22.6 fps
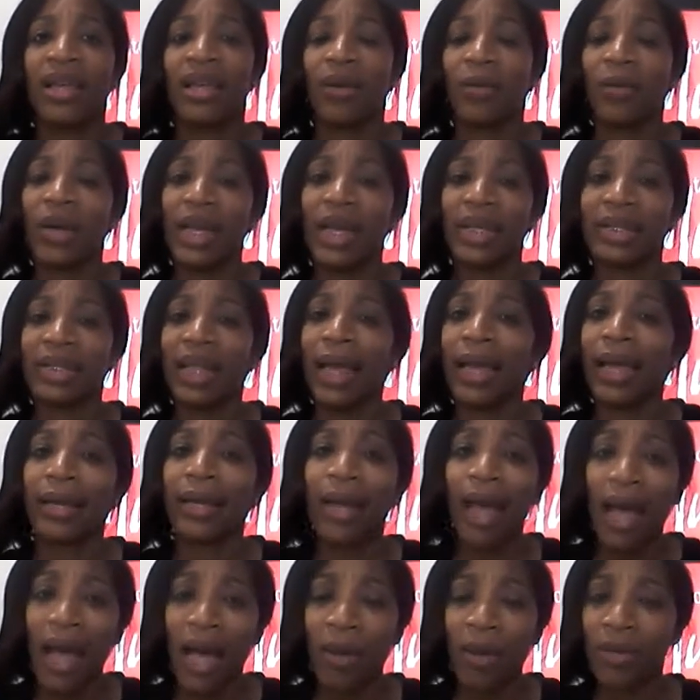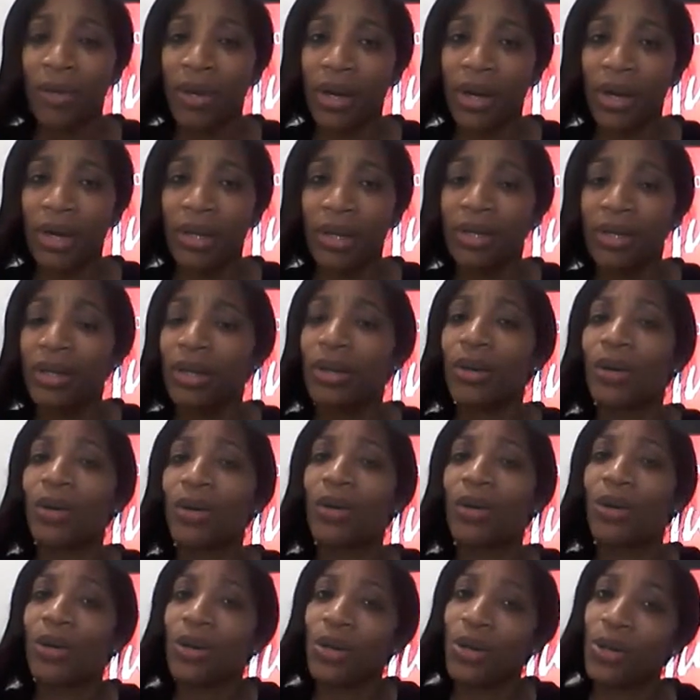Wes like, nah,
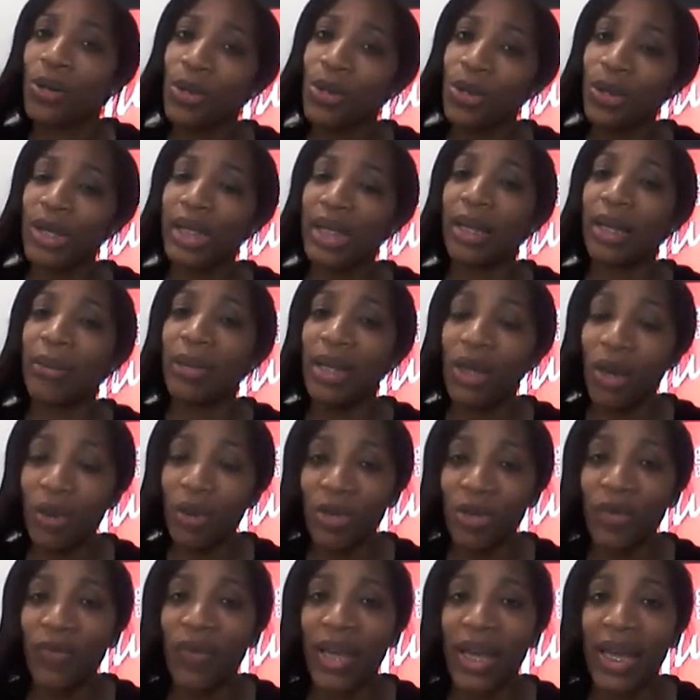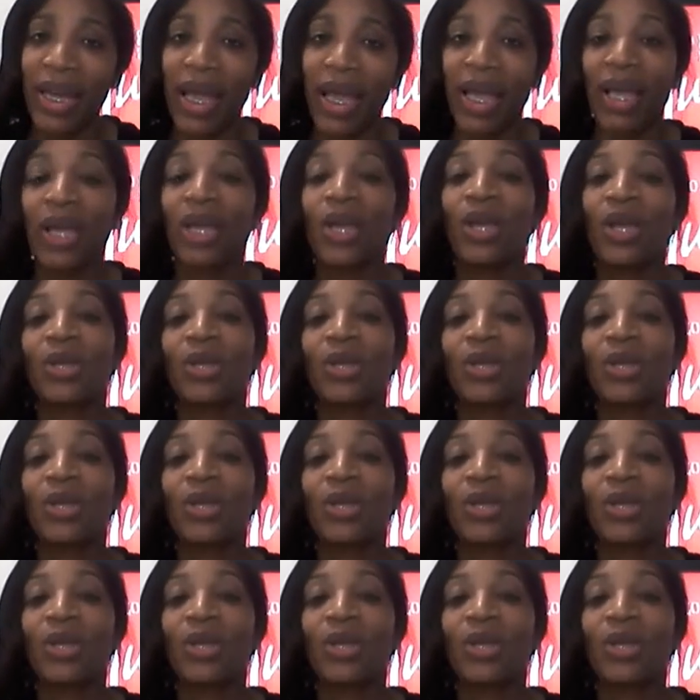bro. You gonna let me know what you find out.